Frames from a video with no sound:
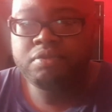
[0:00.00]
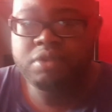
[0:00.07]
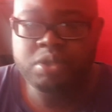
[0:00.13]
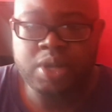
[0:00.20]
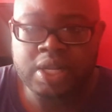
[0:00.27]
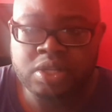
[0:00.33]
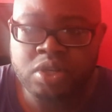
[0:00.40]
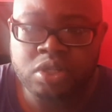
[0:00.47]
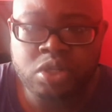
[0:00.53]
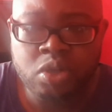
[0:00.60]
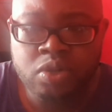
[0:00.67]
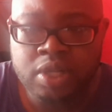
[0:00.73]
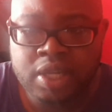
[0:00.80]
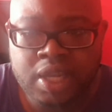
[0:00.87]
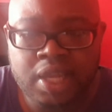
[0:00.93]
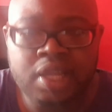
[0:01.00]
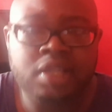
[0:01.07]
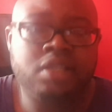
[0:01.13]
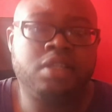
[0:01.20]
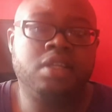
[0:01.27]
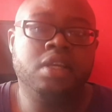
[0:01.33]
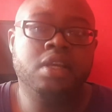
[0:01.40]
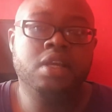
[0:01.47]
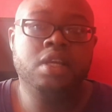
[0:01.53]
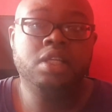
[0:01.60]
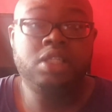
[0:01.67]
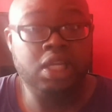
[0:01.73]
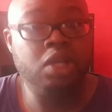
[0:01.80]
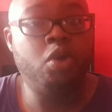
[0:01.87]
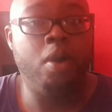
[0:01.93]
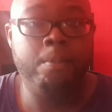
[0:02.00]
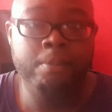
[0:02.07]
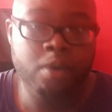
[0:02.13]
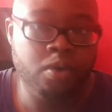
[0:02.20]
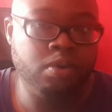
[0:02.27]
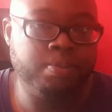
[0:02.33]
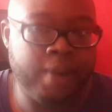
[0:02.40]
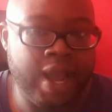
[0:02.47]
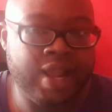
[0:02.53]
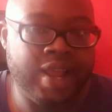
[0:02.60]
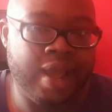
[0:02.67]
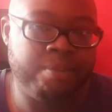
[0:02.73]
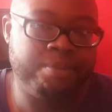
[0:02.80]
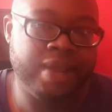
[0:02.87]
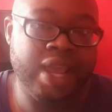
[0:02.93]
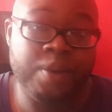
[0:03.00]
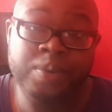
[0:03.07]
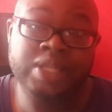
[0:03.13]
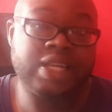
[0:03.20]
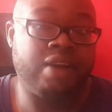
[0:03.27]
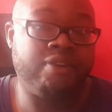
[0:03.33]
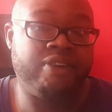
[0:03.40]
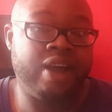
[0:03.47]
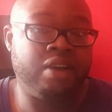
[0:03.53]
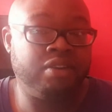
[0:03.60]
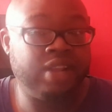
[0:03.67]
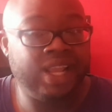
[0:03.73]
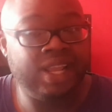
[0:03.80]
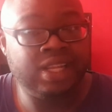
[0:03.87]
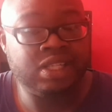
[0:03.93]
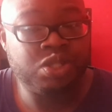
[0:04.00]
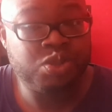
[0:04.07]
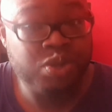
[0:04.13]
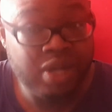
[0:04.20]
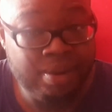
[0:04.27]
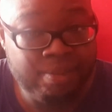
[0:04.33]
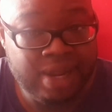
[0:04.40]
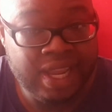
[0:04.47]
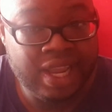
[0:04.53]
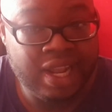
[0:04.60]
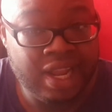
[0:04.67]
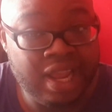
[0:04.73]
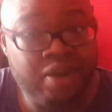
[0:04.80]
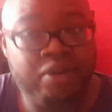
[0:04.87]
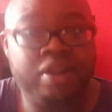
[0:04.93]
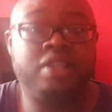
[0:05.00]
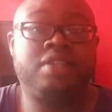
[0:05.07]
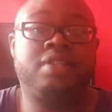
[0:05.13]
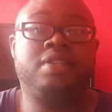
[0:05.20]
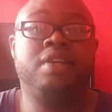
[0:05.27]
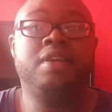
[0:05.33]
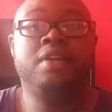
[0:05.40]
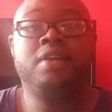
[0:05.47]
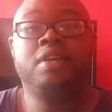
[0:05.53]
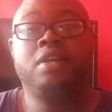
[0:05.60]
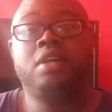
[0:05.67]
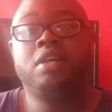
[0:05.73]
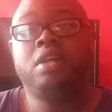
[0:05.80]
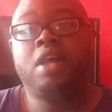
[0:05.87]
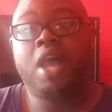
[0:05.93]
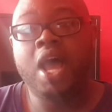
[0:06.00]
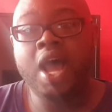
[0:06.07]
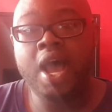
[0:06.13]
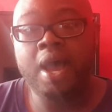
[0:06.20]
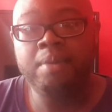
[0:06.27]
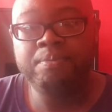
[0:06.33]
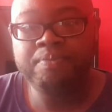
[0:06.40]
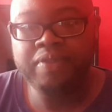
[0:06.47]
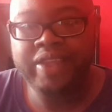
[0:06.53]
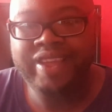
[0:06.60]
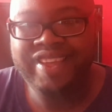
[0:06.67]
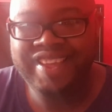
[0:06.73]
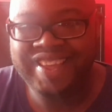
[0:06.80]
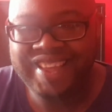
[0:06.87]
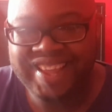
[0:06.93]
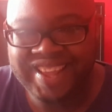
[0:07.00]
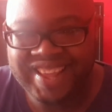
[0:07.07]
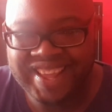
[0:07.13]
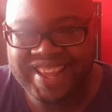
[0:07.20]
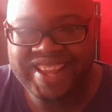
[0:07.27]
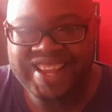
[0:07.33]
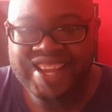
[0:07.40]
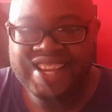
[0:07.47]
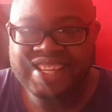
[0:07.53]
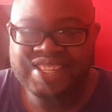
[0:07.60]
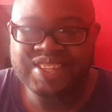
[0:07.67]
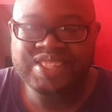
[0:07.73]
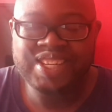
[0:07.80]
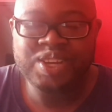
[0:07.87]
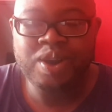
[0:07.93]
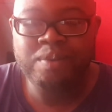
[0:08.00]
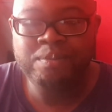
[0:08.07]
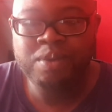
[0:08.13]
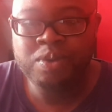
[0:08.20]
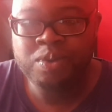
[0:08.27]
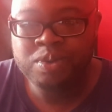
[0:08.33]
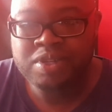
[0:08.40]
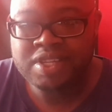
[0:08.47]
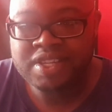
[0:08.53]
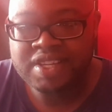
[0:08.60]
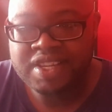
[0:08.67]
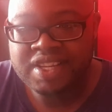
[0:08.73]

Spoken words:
tried to control the kids, she got mauled by that bear, which I found extremely hilarious. So she got mauled.